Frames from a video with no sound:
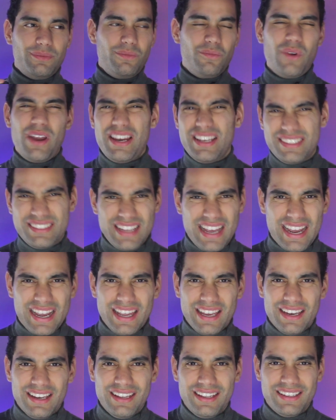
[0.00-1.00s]
Wait a
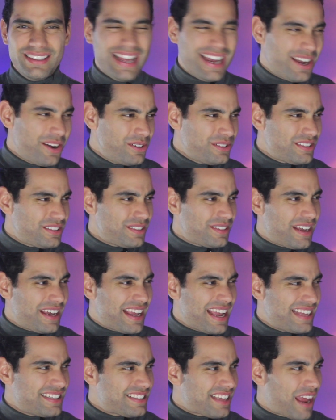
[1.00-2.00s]
second, that goes
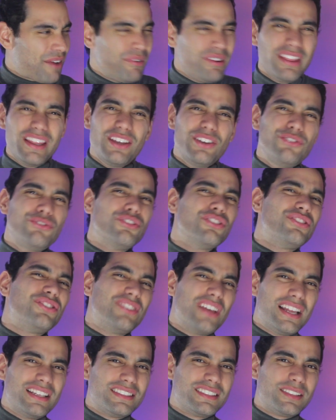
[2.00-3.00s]
against everything you just
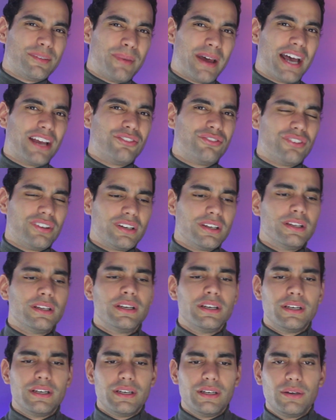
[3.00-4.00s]
said, Sebastian.
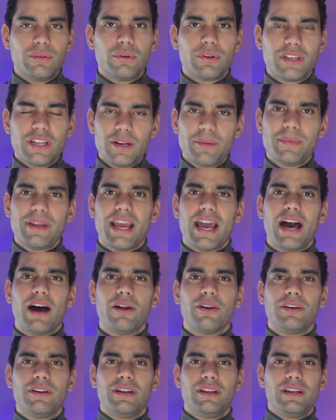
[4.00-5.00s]
Well, hear me
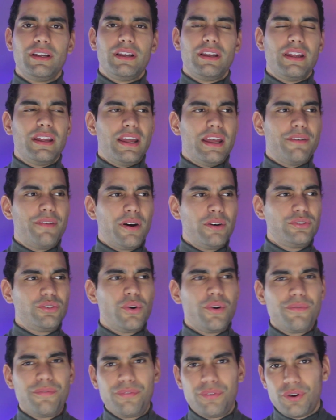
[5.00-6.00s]
out. If I was
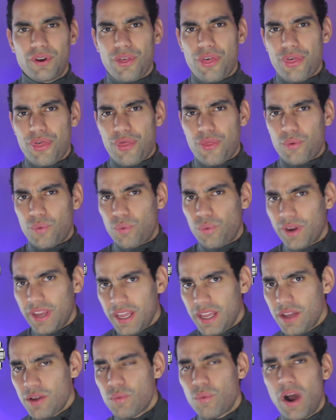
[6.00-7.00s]
going for a
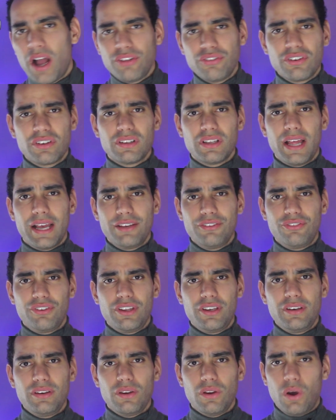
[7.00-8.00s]
3-watch
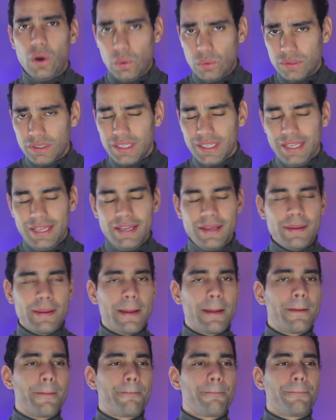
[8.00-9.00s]
collection only,
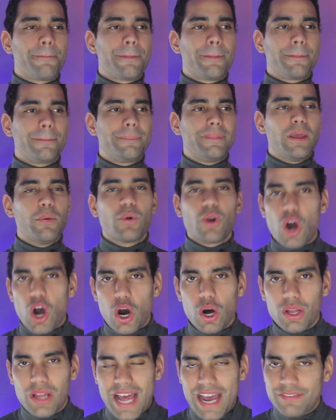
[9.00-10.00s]
they would
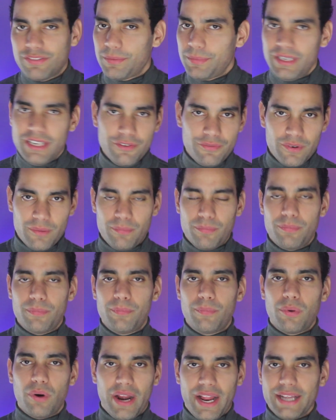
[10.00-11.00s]
all have to be different
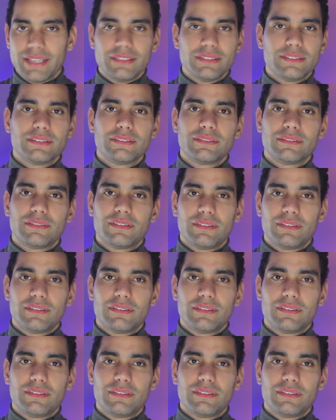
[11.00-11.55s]
brands.